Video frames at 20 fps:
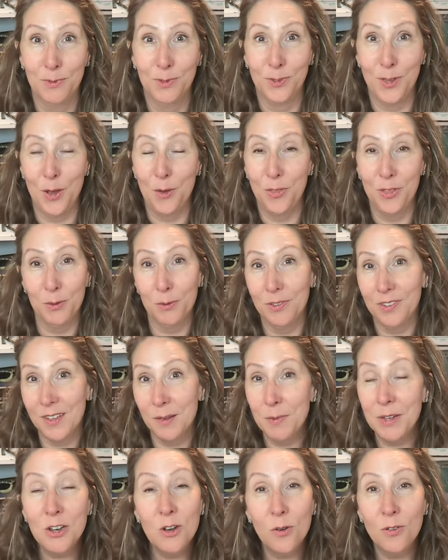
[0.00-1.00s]
so there was
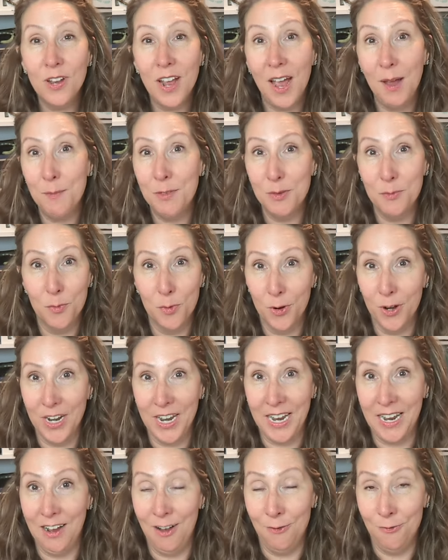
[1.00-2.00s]
going to be no time in the
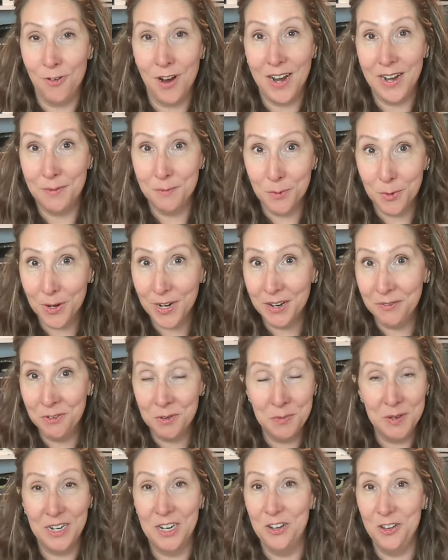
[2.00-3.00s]
morning on Friday morning for
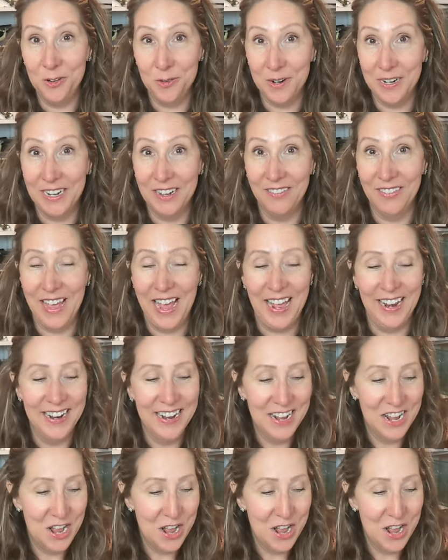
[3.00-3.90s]
me to do any of that.